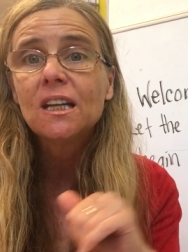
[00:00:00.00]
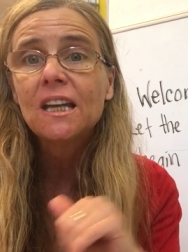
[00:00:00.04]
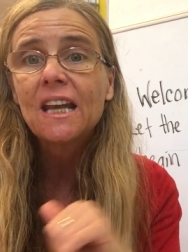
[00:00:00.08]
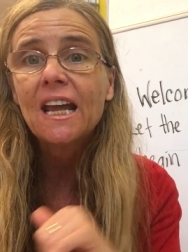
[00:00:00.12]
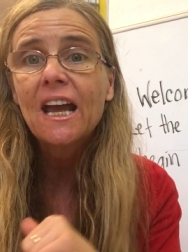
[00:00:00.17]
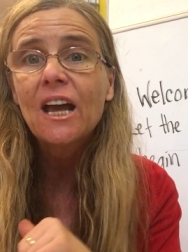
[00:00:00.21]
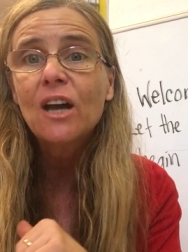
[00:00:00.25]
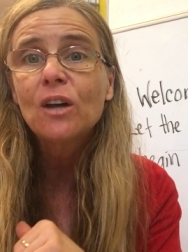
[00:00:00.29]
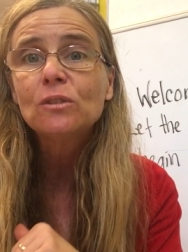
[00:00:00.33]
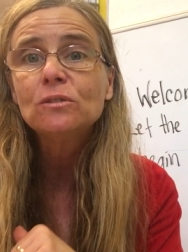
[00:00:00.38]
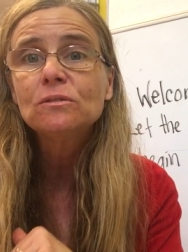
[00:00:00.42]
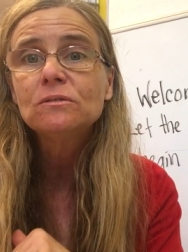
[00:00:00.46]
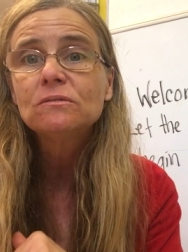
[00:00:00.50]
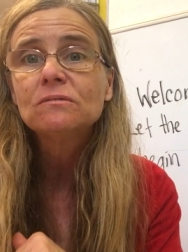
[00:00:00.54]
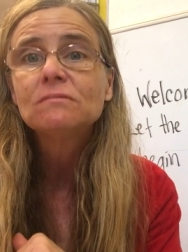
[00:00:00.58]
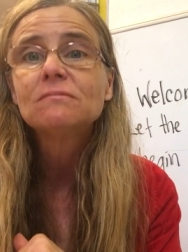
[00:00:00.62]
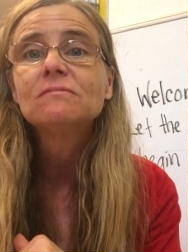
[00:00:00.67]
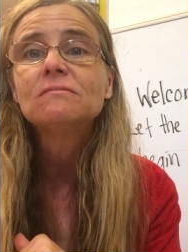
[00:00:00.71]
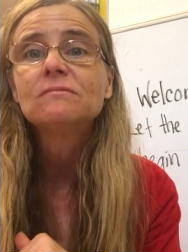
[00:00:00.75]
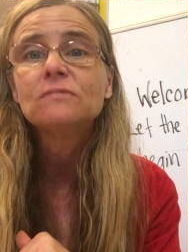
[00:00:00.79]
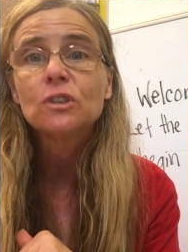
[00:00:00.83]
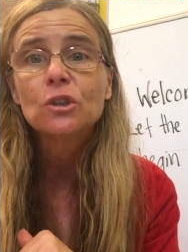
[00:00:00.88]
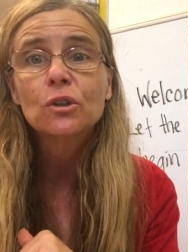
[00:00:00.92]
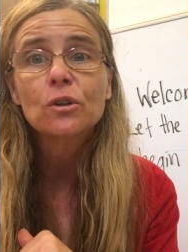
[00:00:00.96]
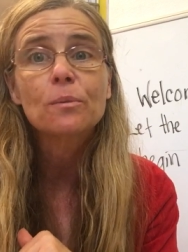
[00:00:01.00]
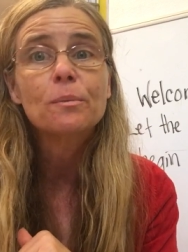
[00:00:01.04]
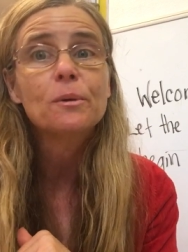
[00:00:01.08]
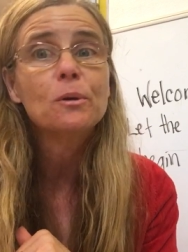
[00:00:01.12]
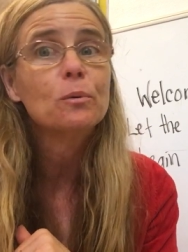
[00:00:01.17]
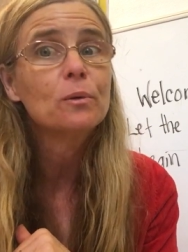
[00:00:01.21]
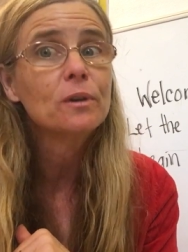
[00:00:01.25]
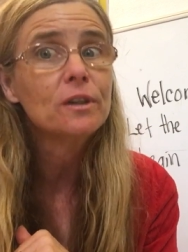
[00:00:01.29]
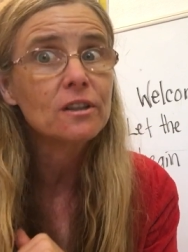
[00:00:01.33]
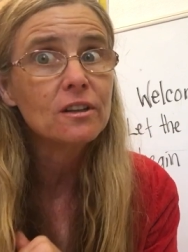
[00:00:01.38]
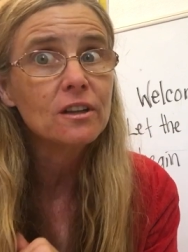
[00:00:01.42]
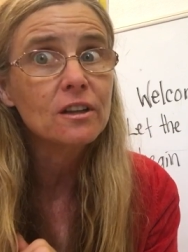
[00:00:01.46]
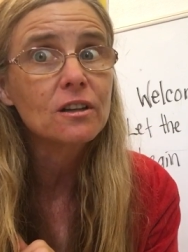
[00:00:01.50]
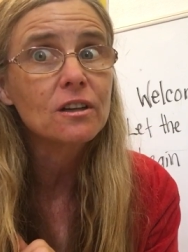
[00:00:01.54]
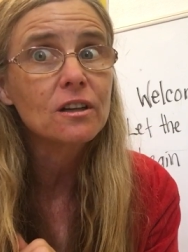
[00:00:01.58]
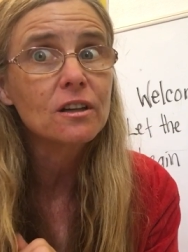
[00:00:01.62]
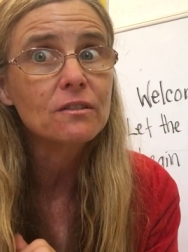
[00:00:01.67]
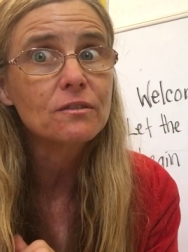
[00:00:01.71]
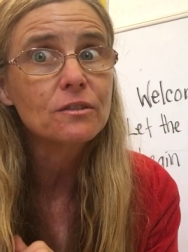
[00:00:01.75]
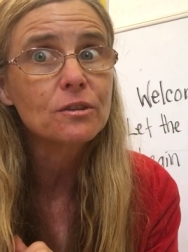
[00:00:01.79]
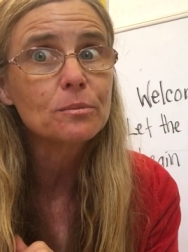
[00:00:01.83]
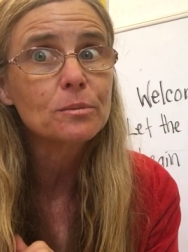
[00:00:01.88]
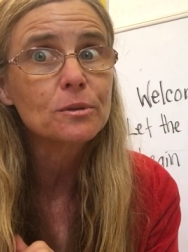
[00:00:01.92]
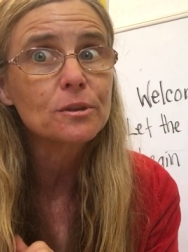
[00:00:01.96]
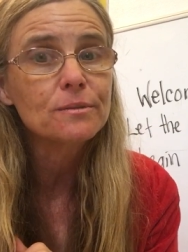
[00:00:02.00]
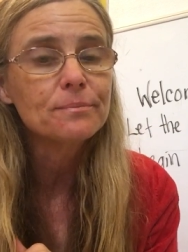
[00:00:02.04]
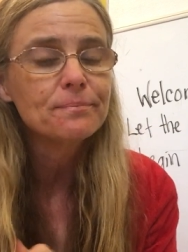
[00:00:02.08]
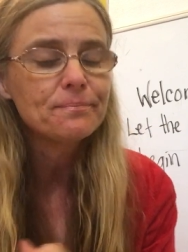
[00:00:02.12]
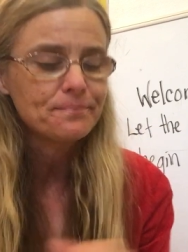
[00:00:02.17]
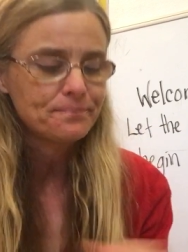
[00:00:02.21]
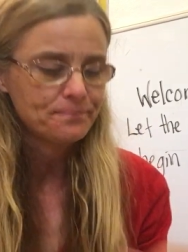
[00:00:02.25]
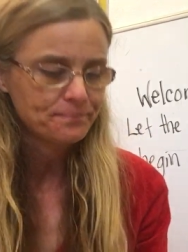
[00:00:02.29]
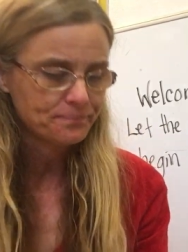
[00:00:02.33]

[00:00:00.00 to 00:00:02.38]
Now, you're going to be real uncomfortable.